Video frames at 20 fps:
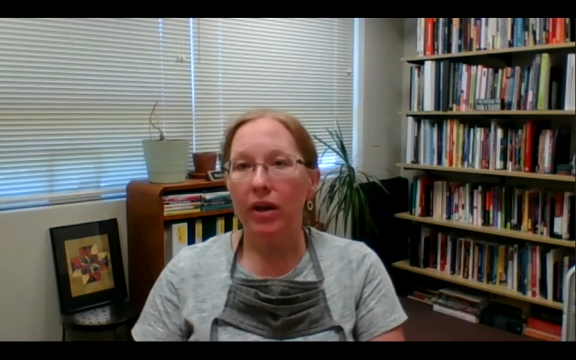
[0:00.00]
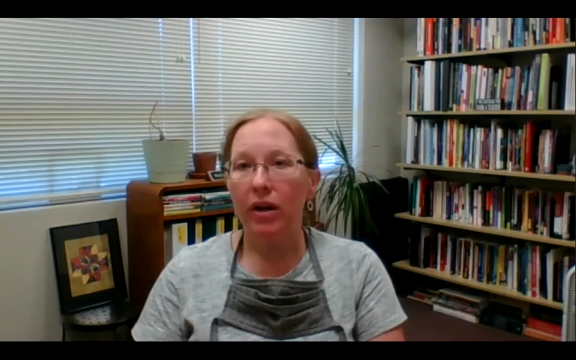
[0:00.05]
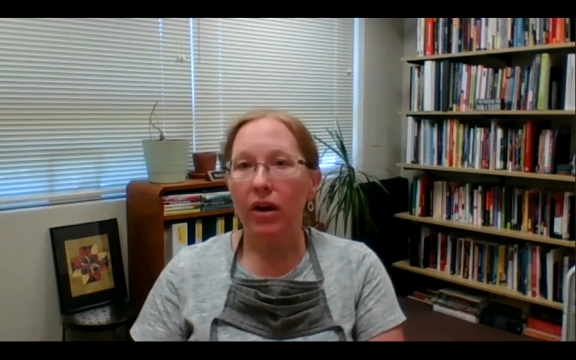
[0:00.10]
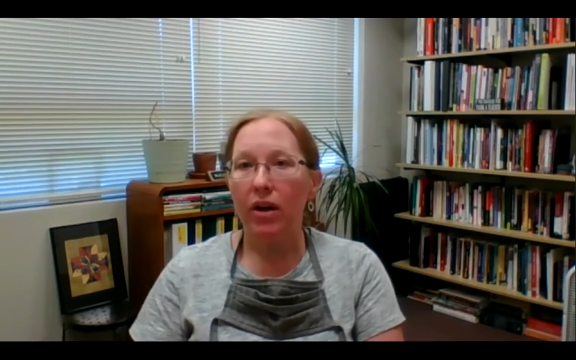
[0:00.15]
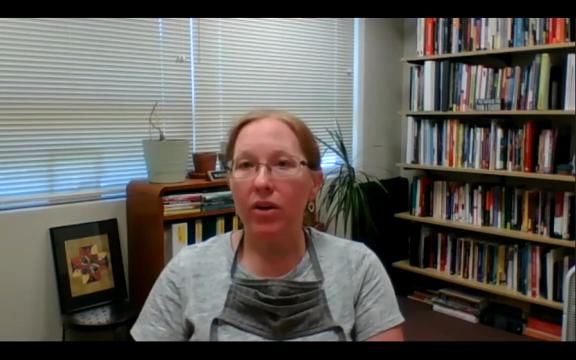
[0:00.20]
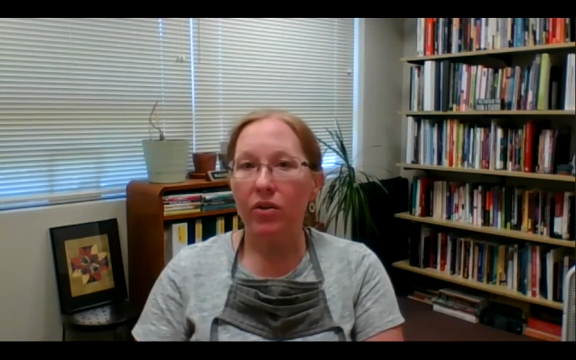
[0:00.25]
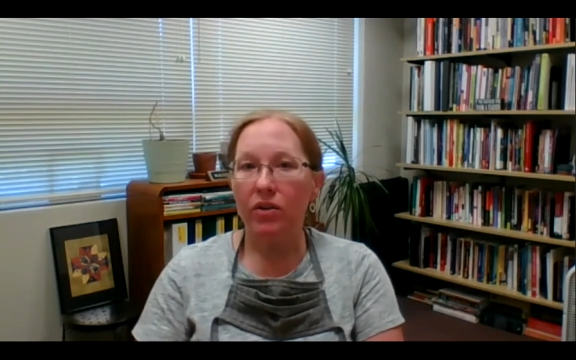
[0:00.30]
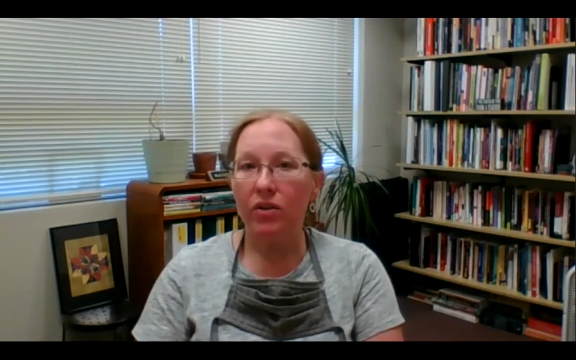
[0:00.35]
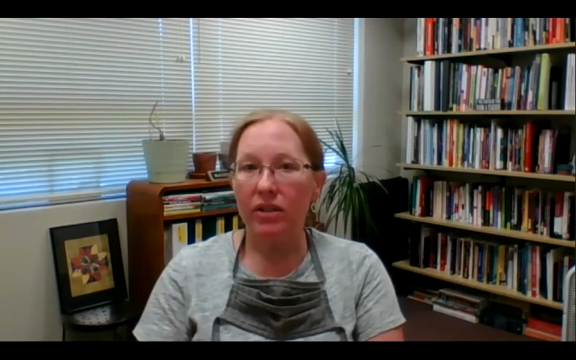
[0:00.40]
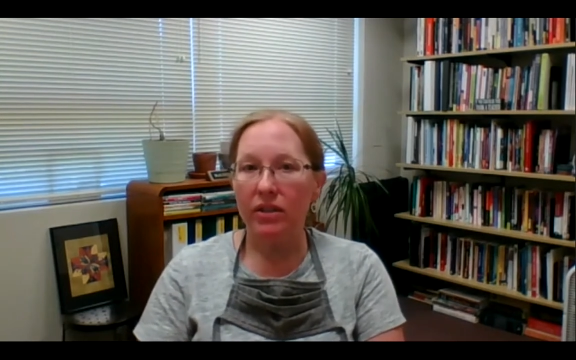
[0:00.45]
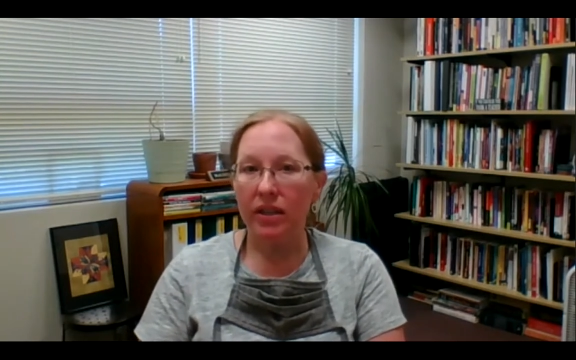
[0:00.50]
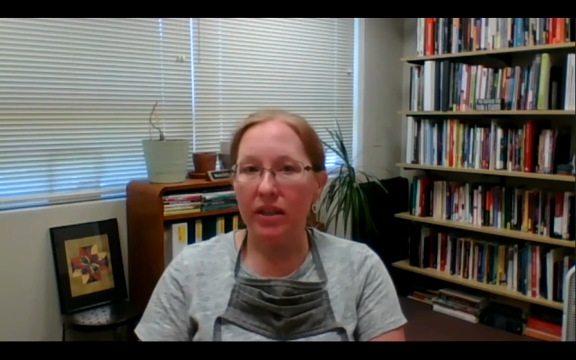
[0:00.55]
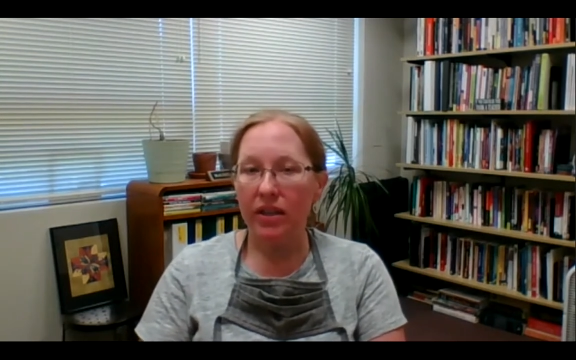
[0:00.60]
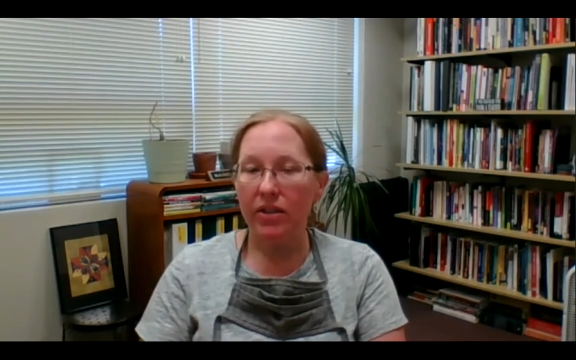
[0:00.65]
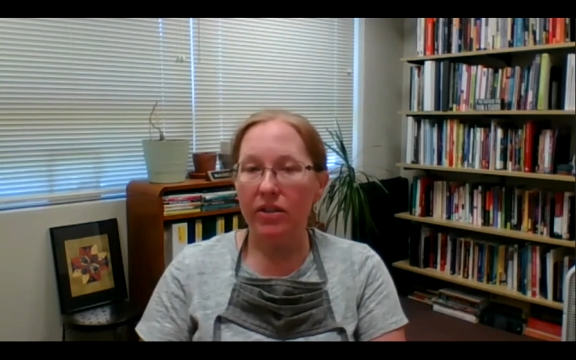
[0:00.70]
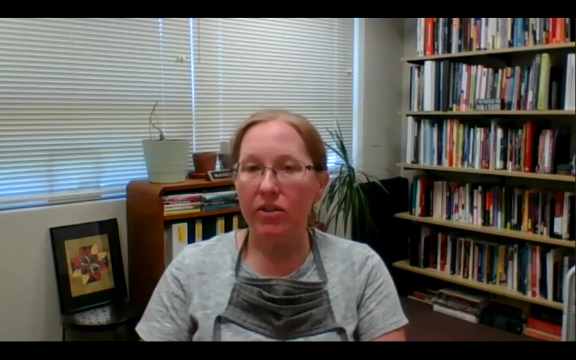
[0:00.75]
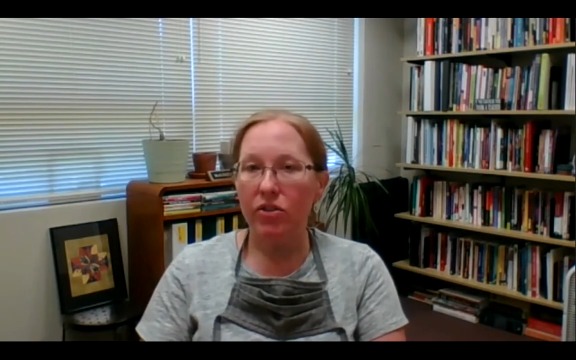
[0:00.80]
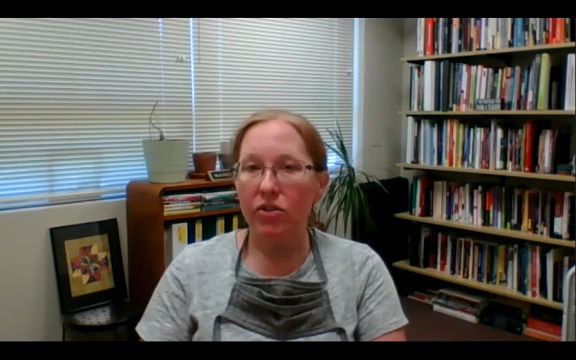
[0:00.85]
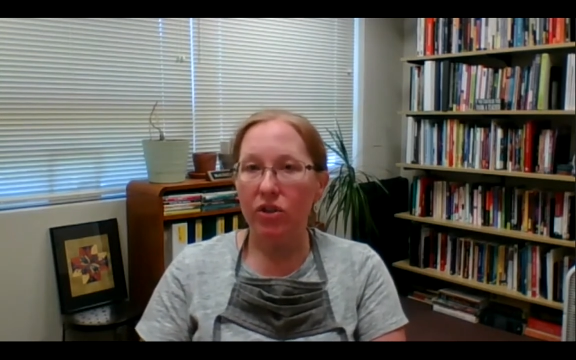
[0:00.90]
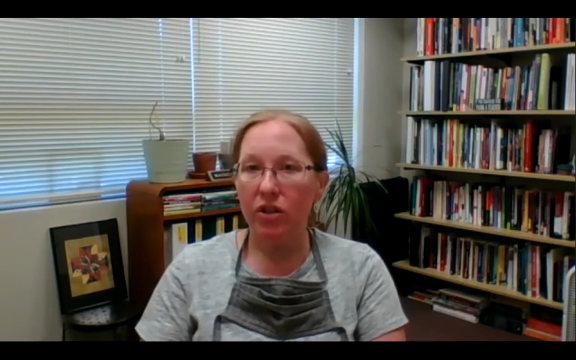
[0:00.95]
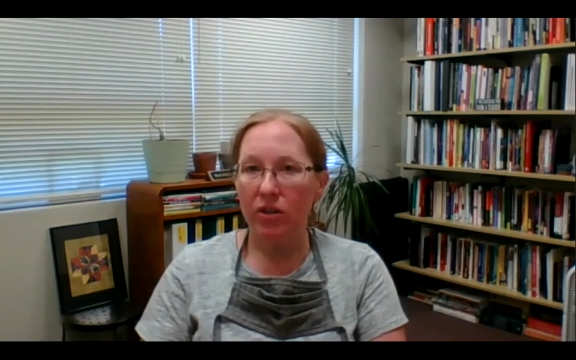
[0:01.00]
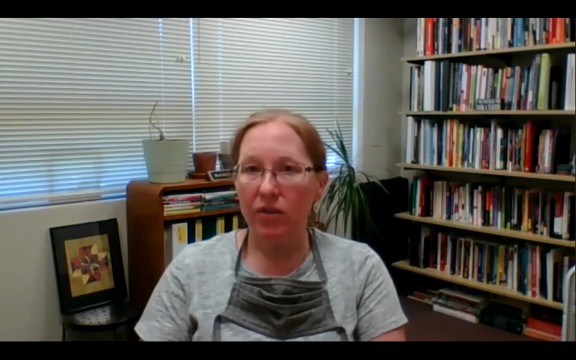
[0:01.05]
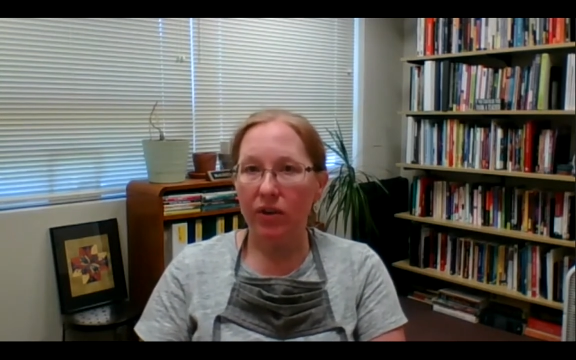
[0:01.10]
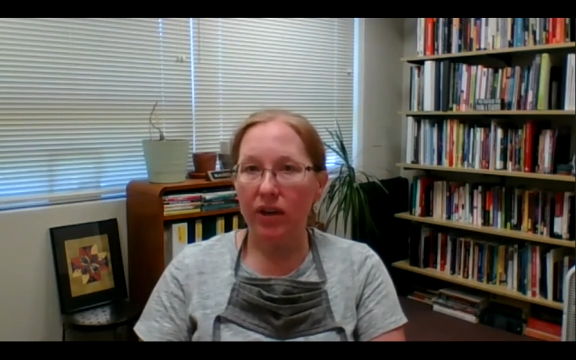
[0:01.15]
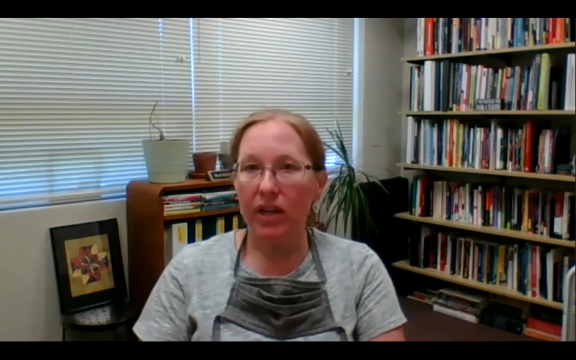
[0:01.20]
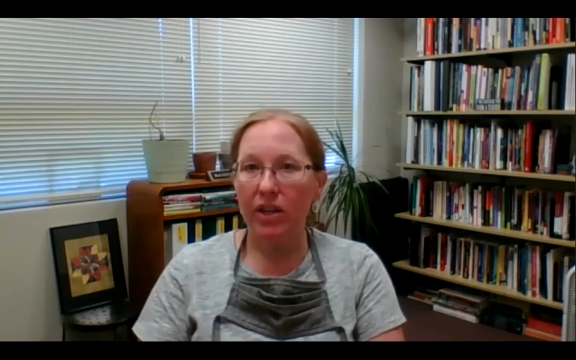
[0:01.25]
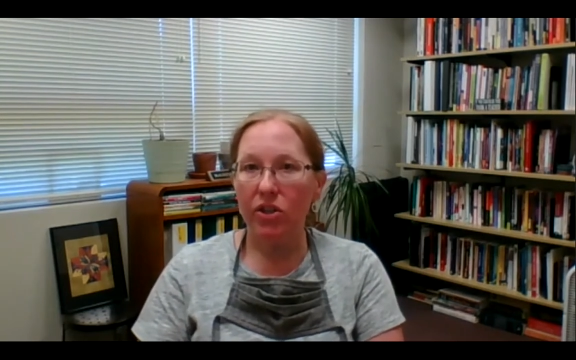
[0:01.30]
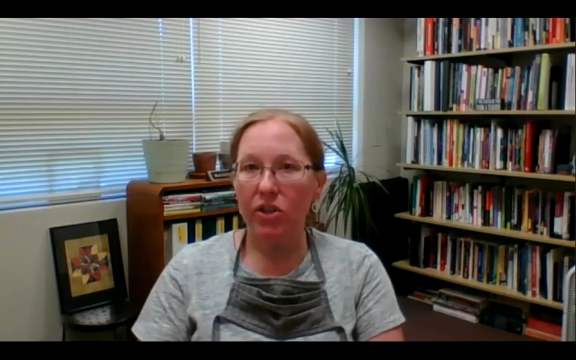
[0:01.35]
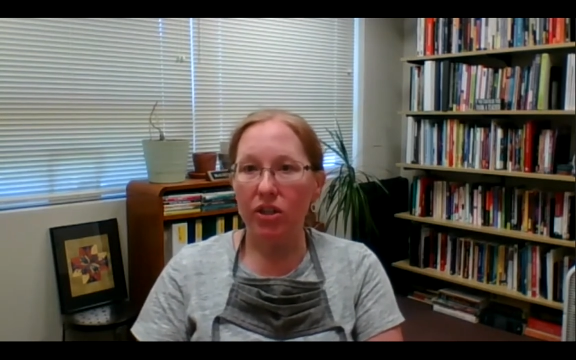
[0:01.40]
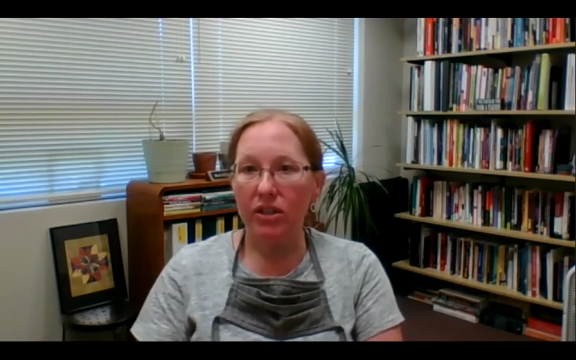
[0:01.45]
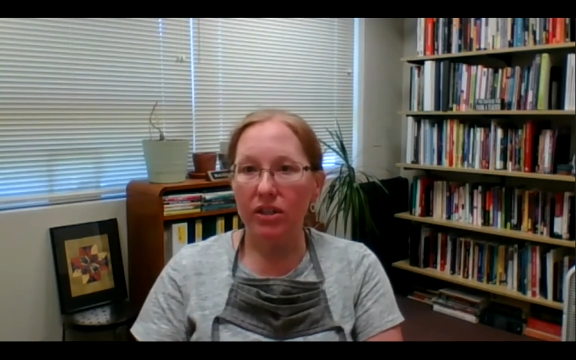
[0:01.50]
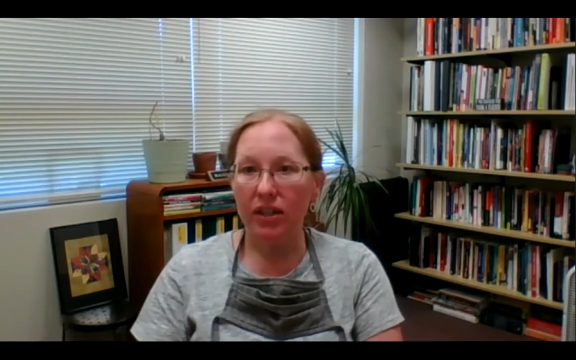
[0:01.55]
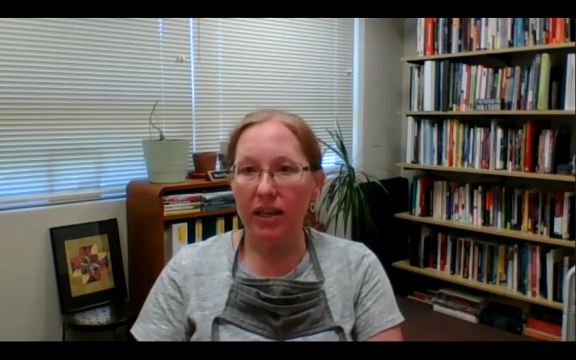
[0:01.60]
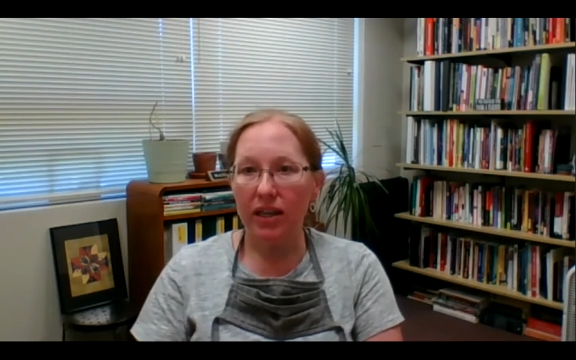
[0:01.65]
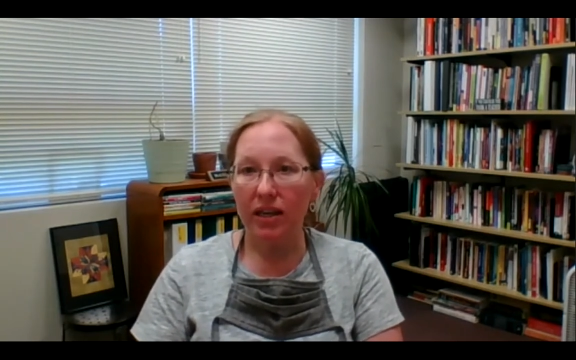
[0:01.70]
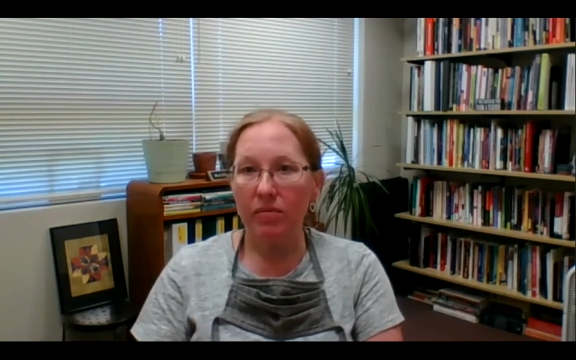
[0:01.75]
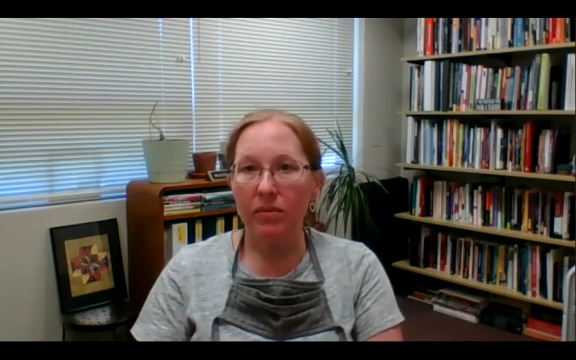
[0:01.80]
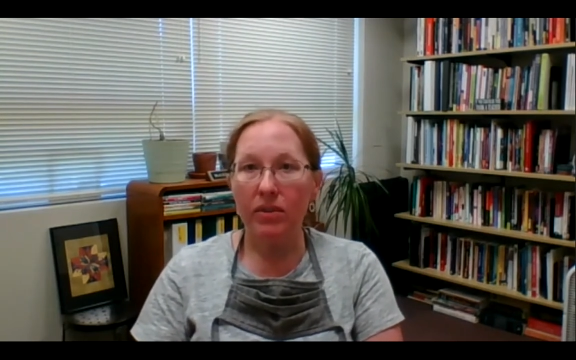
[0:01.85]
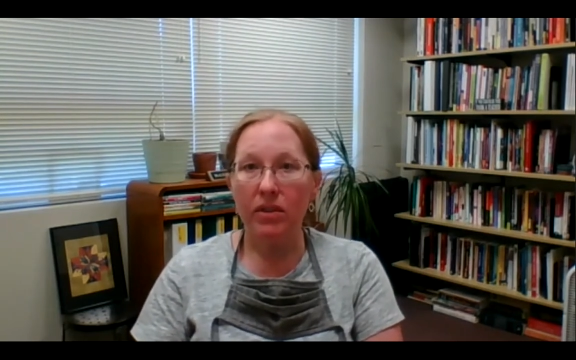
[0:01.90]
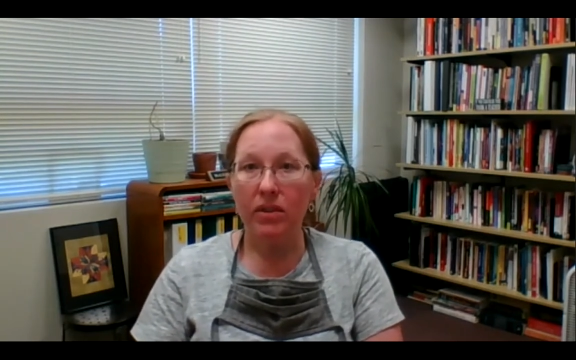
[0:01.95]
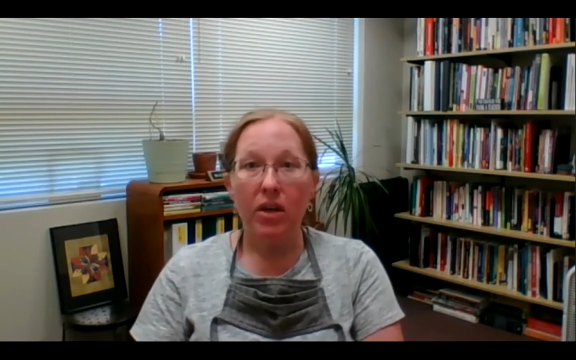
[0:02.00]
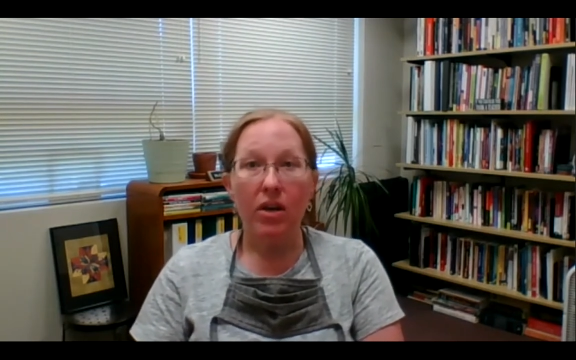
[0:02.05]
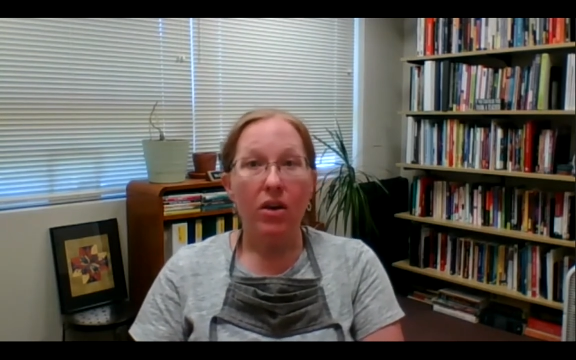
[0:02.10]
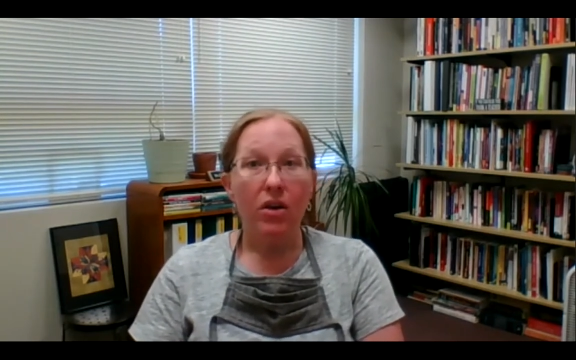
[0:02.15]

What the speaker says: are you to take your certification exams.